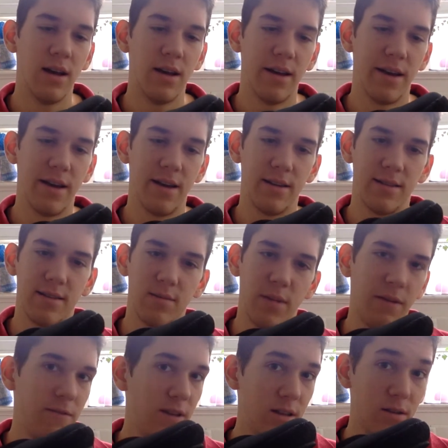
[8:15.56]
And my
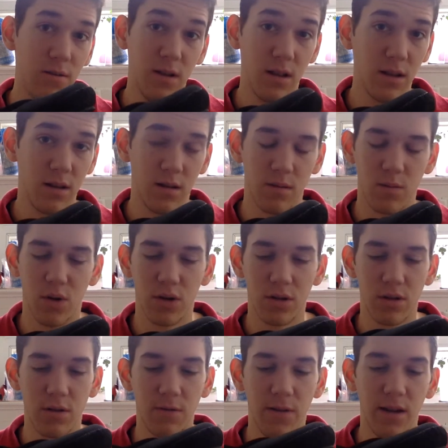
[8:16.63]
feet are really
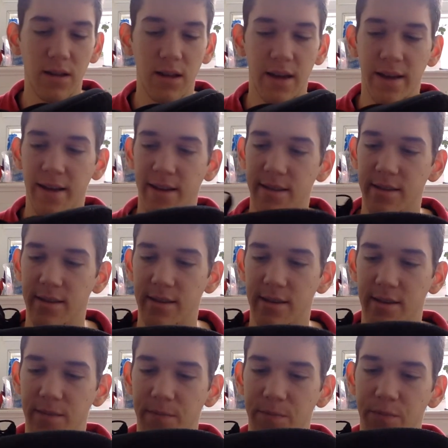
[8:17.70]
monster feet, and
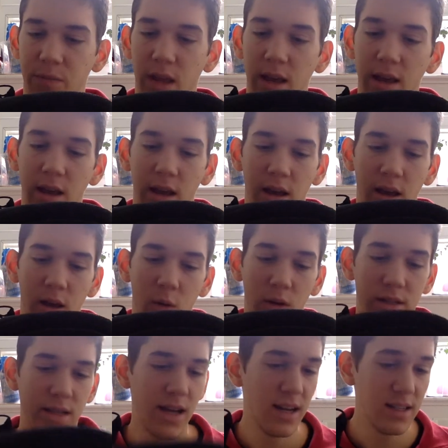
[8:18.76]

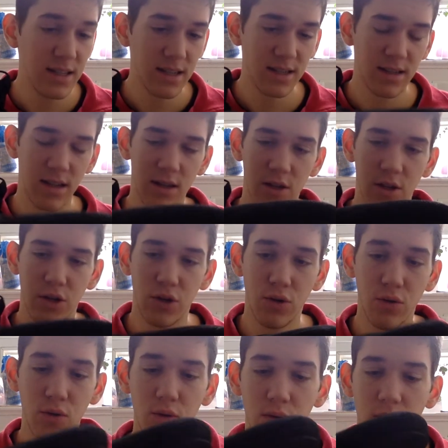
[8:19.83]
what's nice is that the
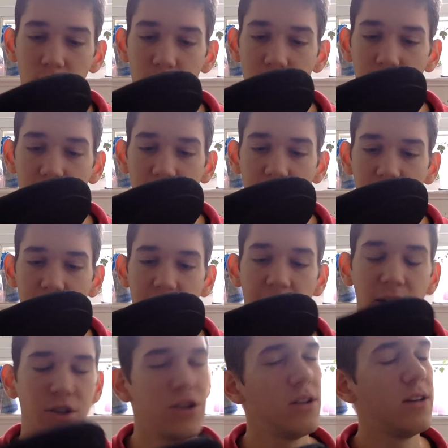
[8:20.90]
shoe
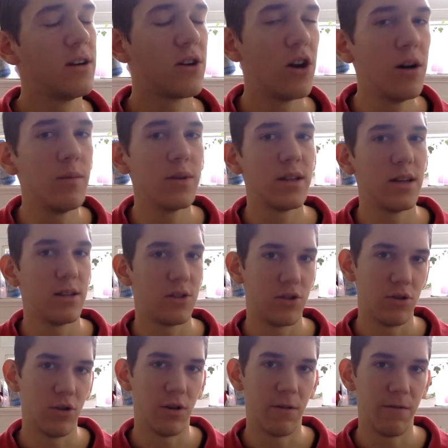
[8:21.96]
actually accommodates to
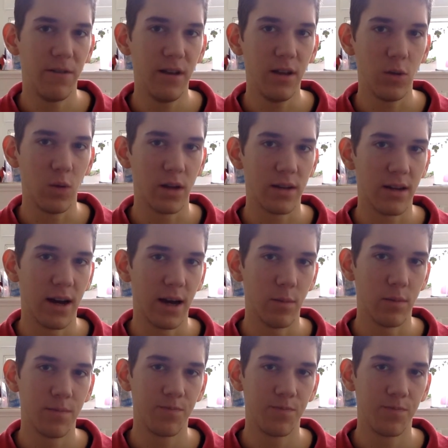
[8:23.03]
your feet with time.